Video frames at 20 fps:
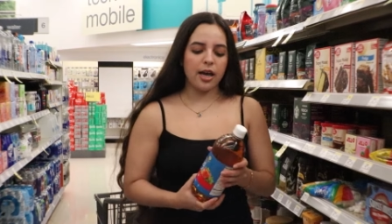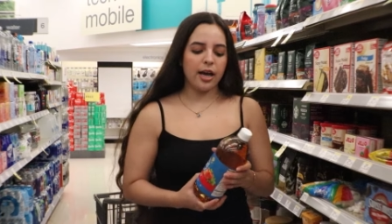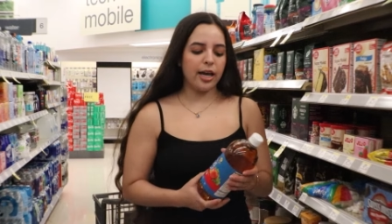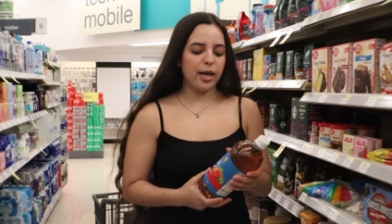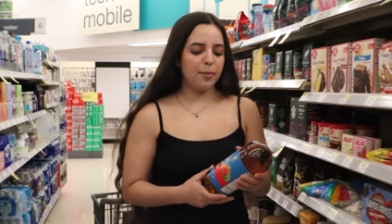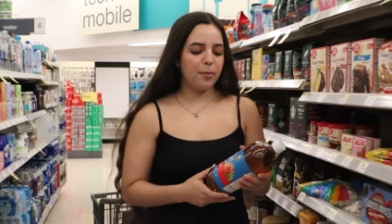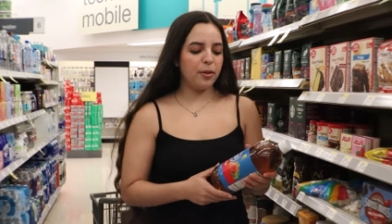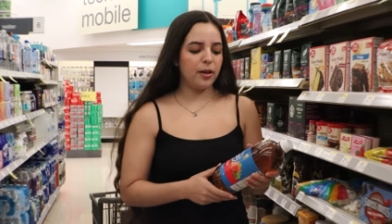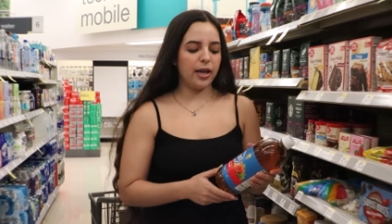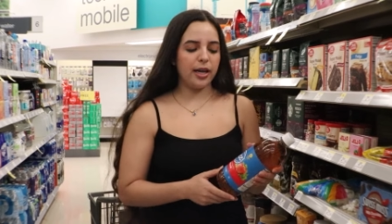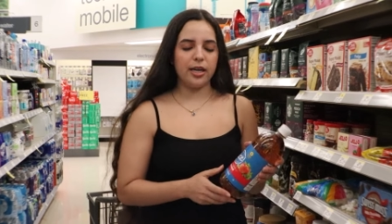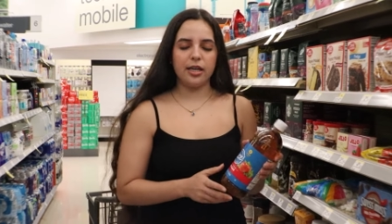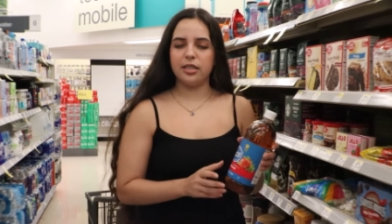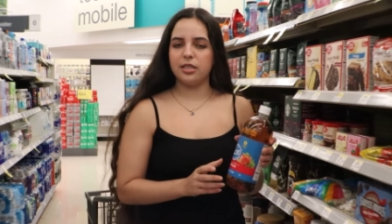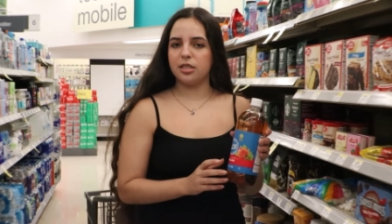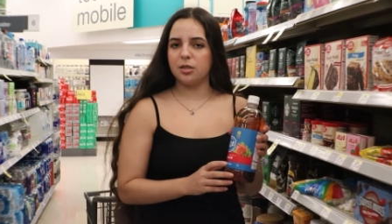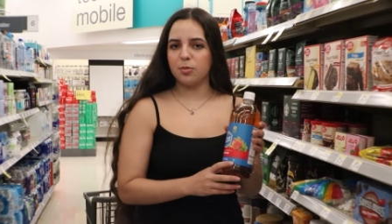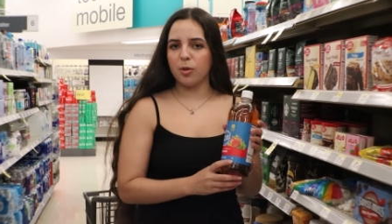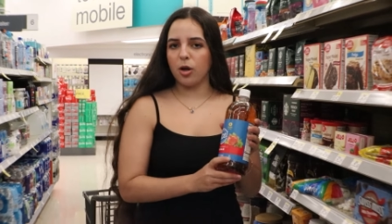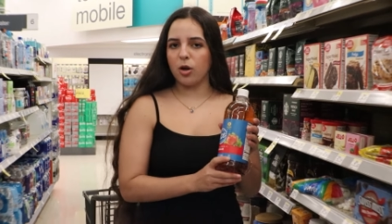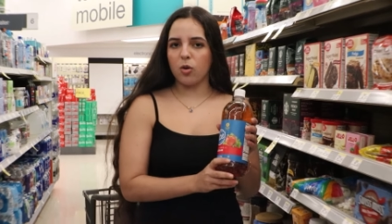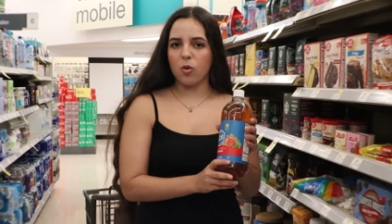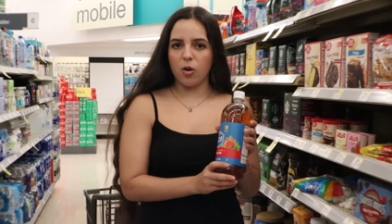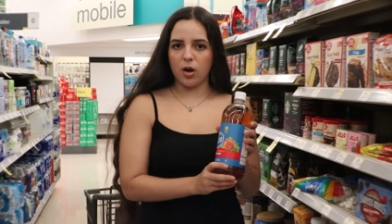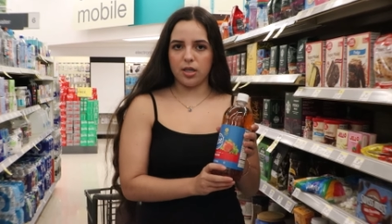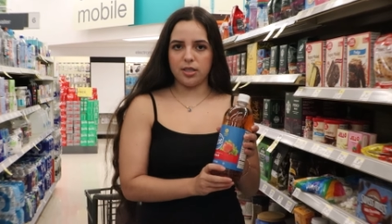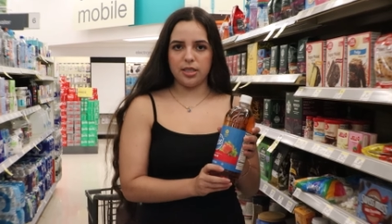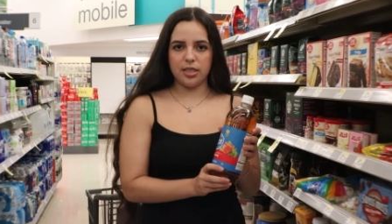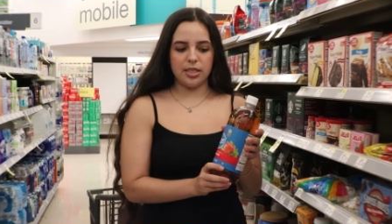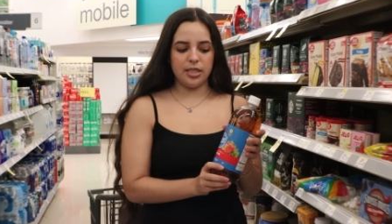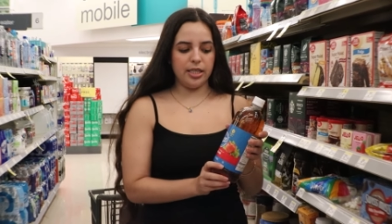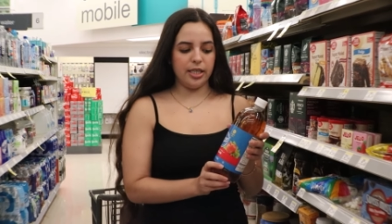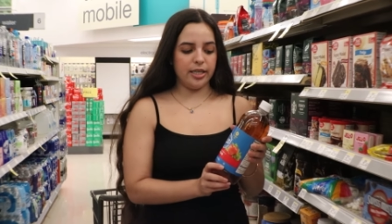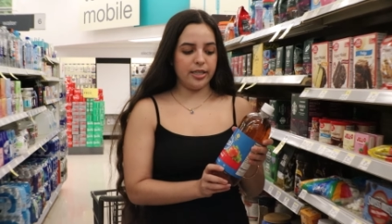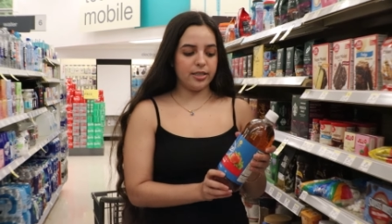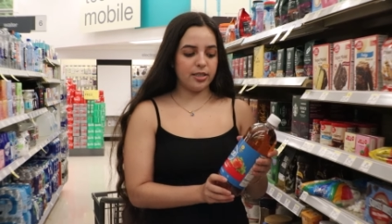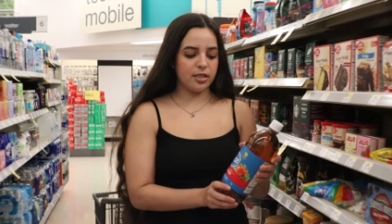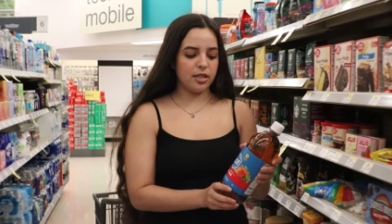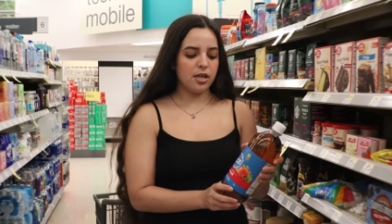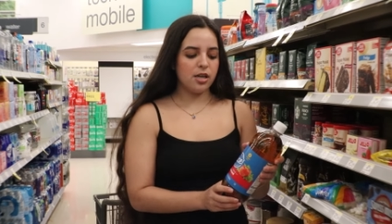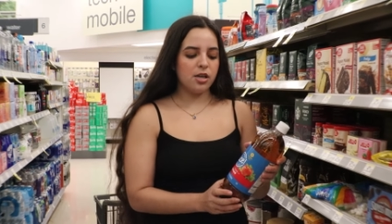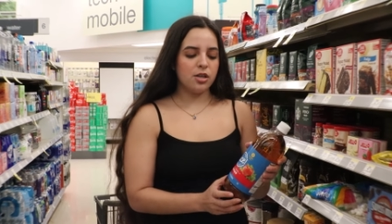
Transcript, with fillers: I apply it in small quantities.